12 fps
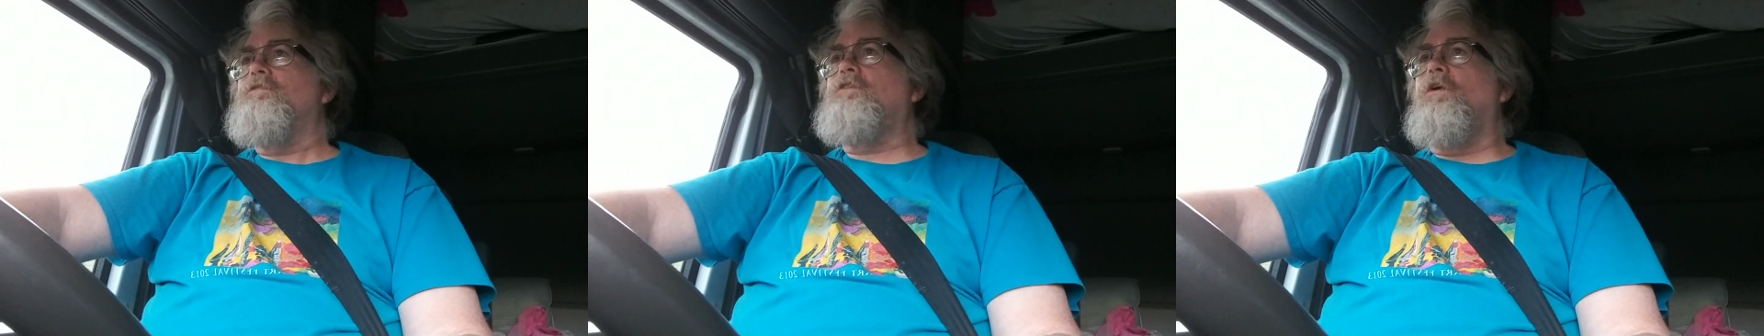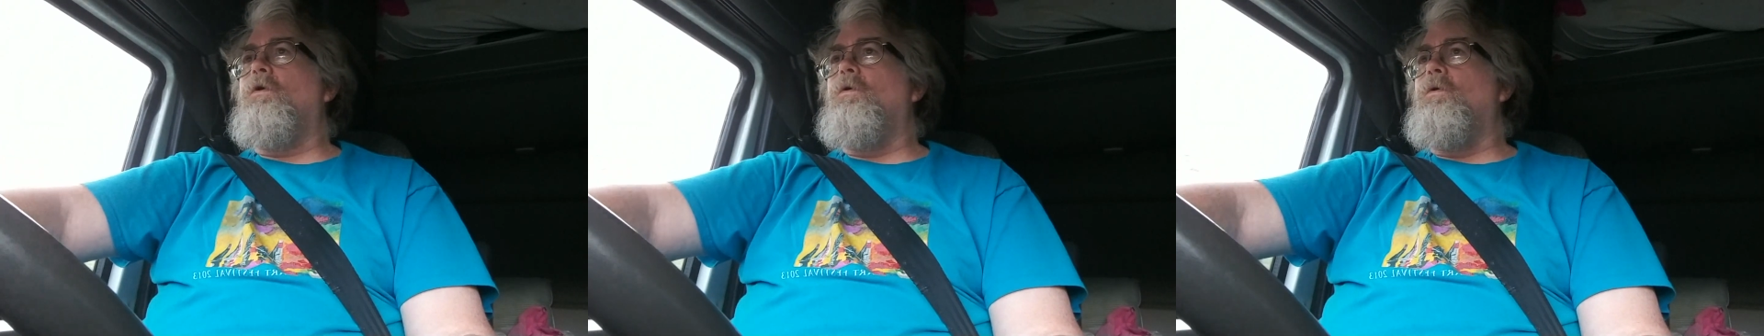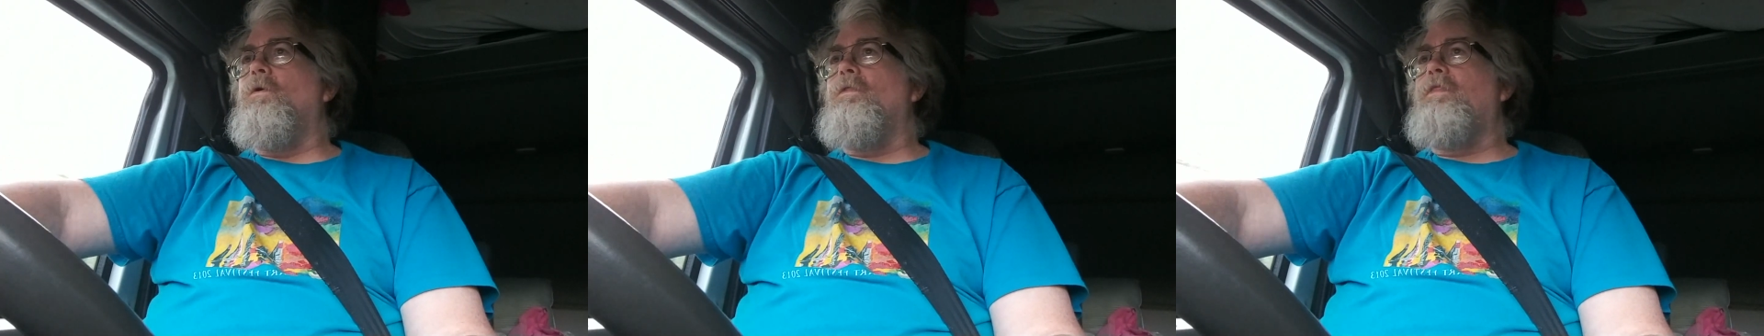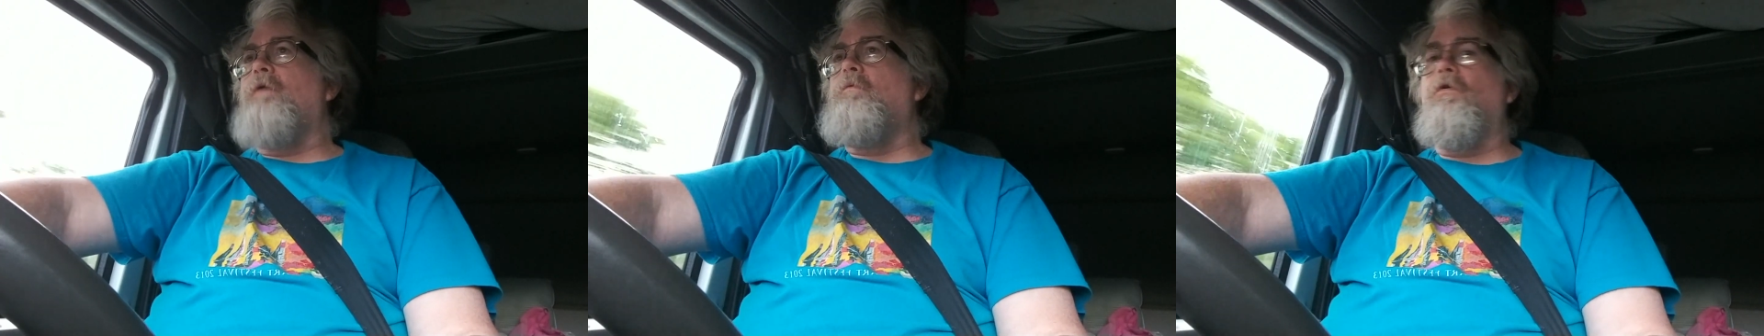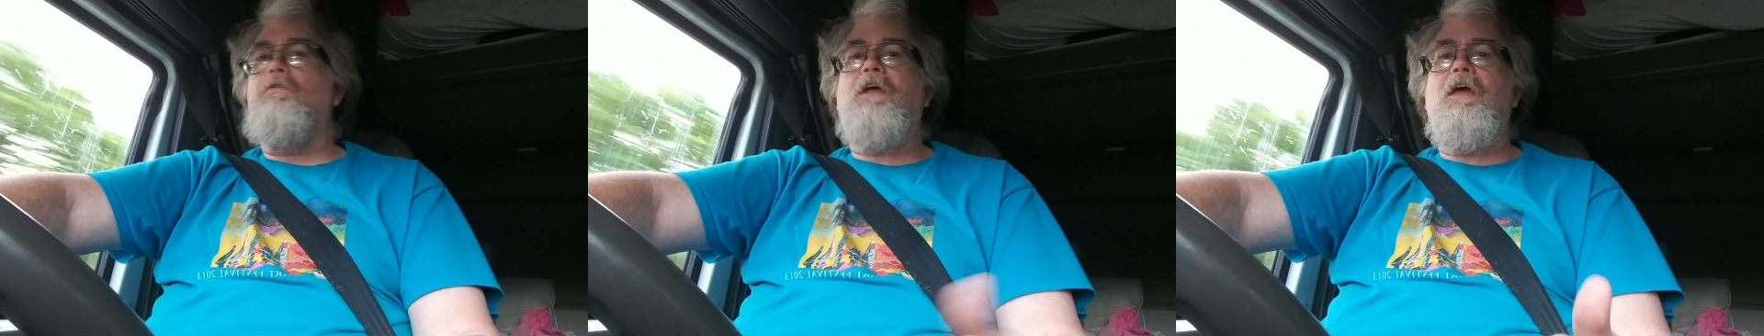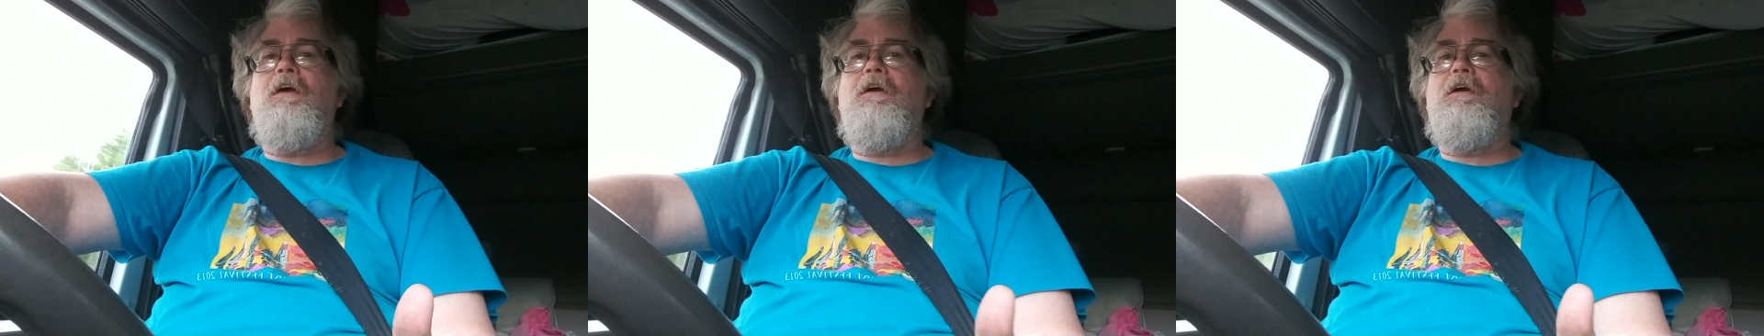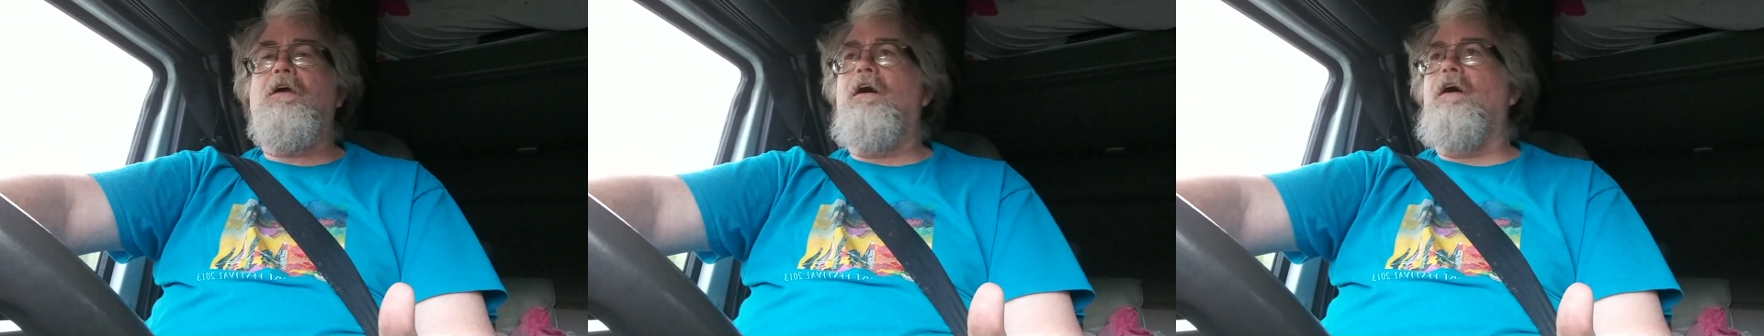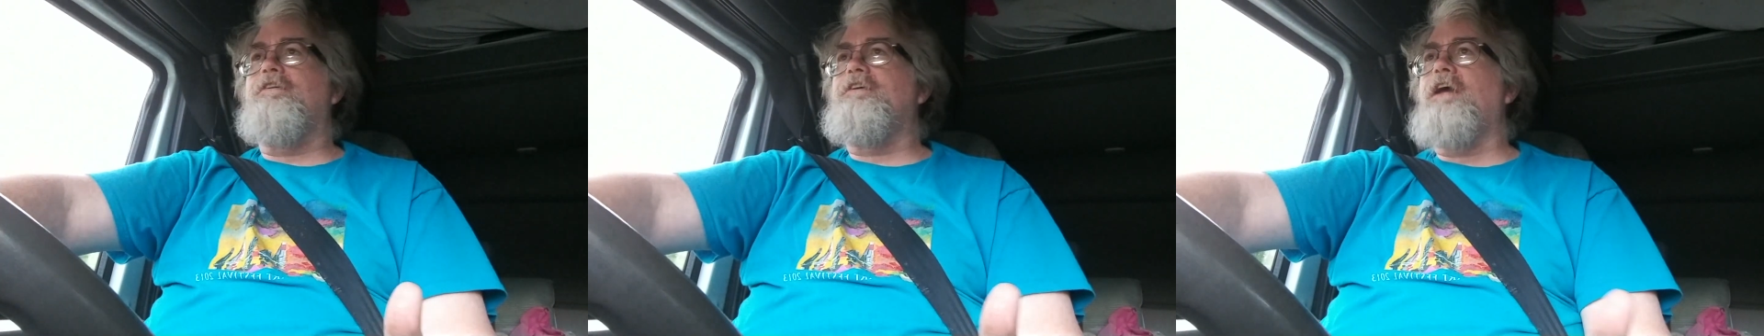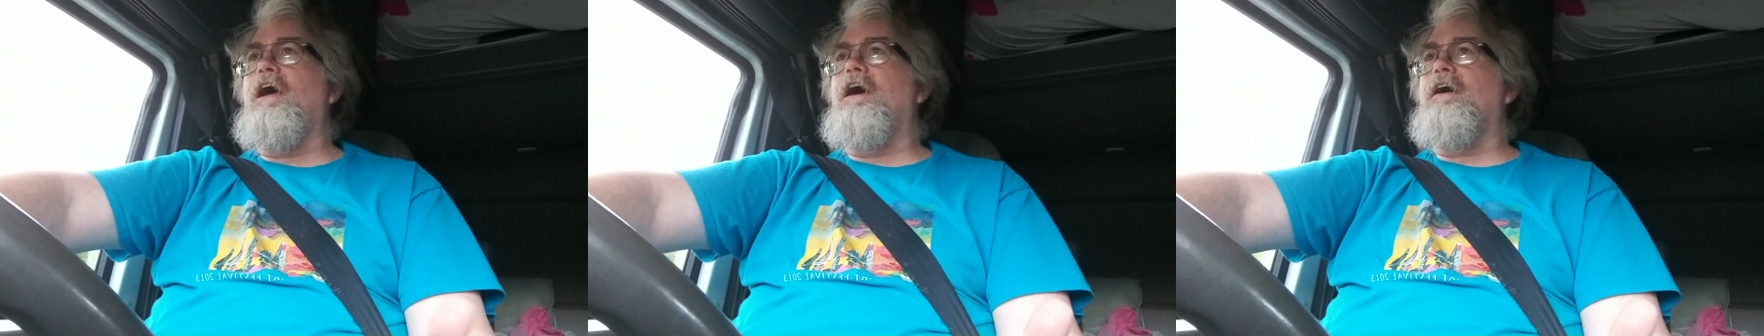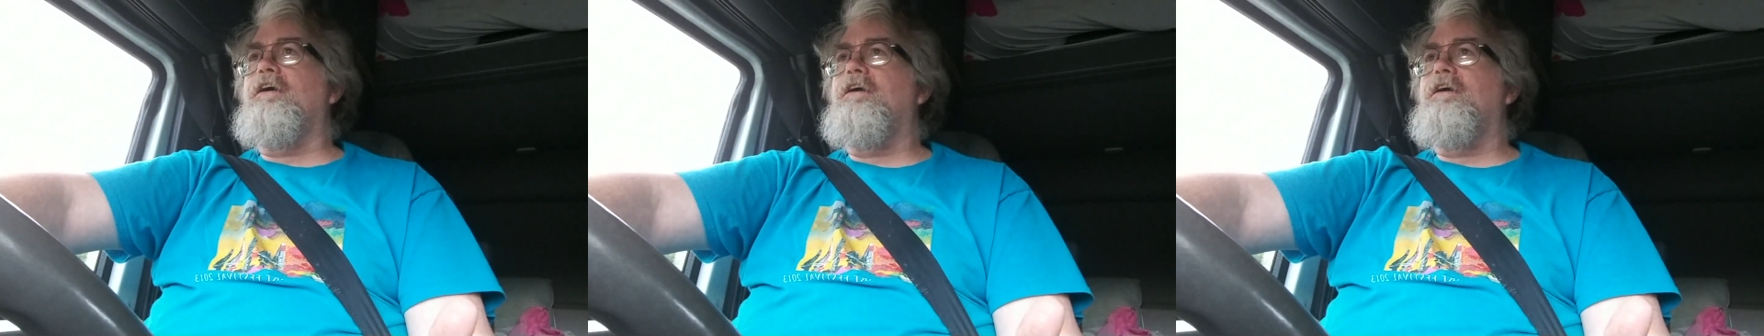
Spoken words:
So they won't take a check,